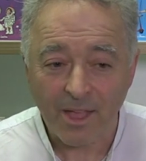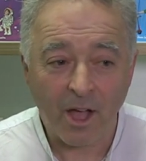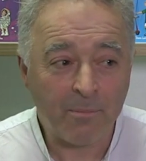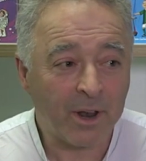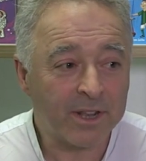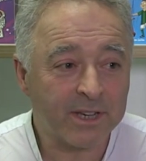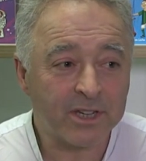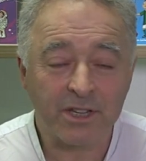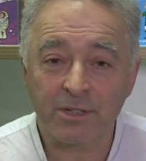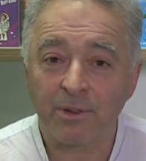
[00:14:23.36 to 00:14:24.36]
our
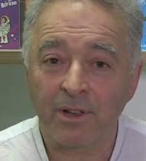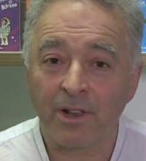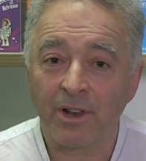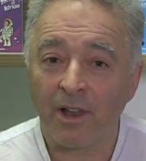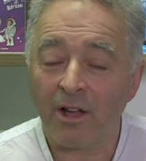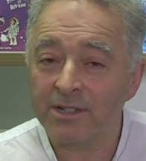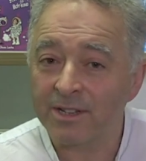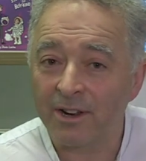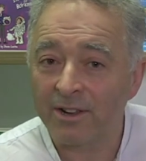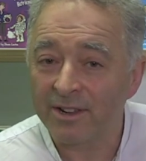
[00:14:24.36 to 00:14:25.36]
politicians were locked
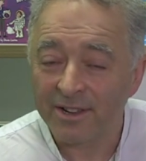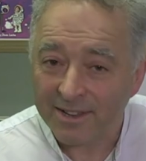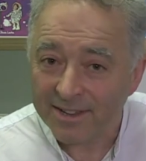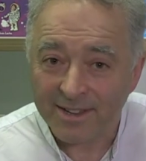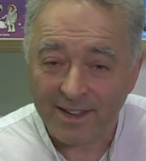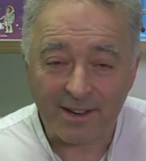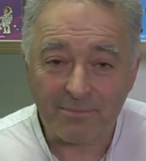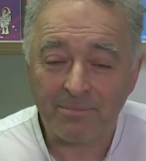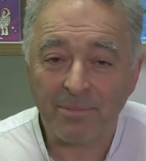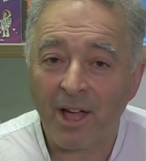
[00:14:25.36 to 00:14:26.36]
in a
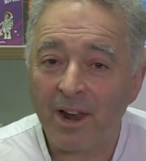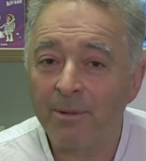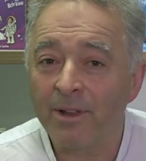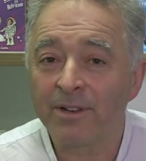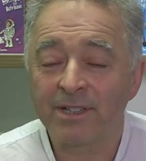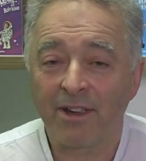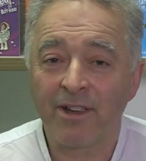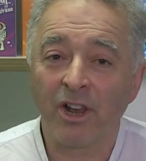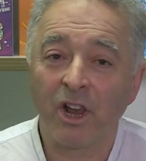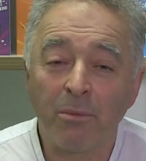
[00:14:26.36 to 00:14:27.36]
in Parliament,
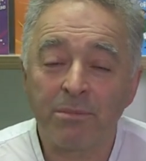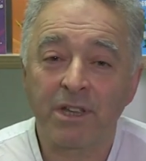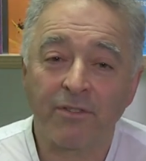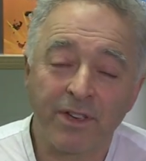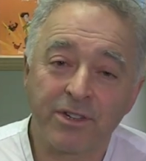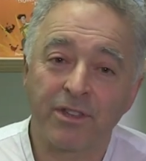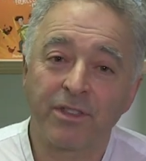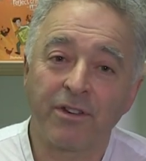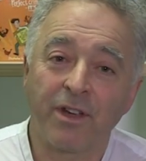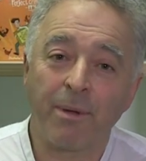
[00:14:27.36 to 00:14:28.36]
tearing lumps off each
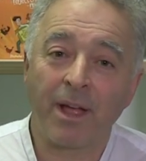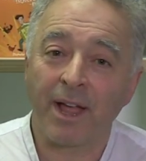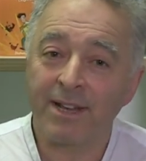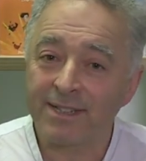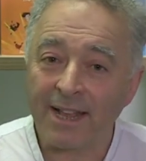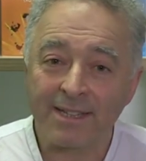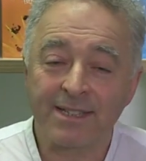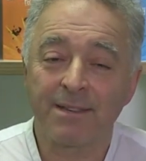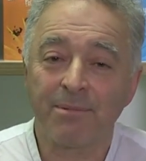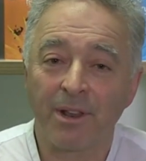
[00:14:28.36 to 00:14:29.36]
other about
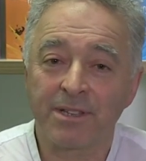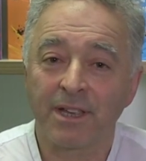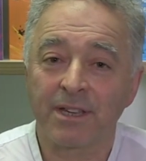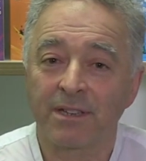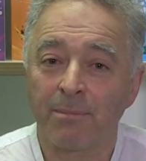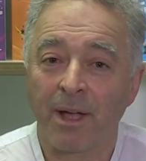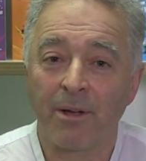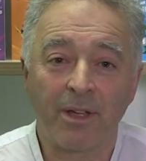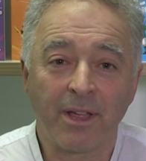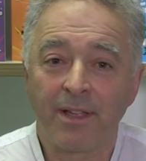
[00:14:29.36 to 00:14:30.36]
identity politics,
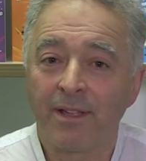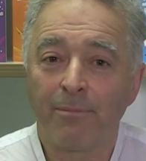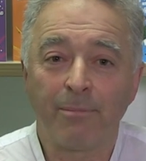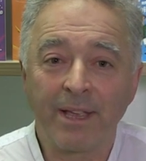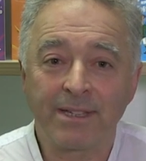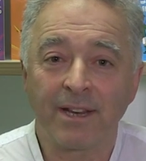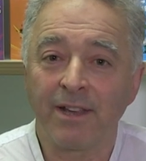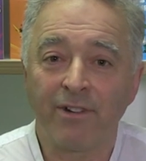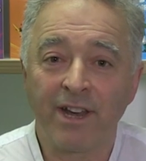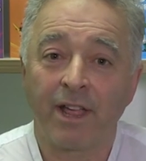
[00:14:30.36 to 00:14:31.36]
about basically
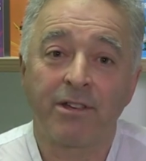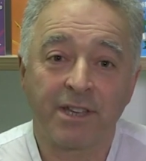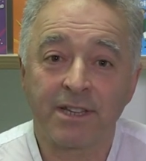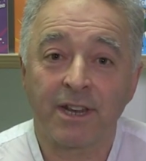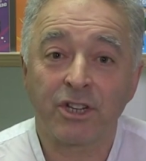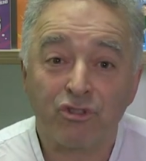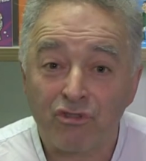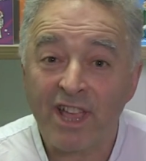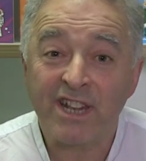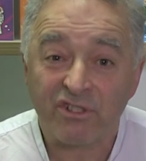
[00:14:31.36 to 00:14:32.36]
renegotiating a
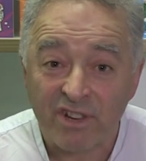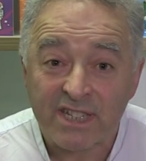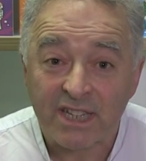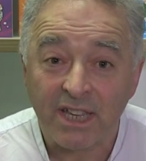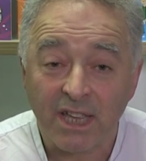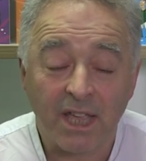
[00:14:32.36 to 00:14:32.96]
trade treaty,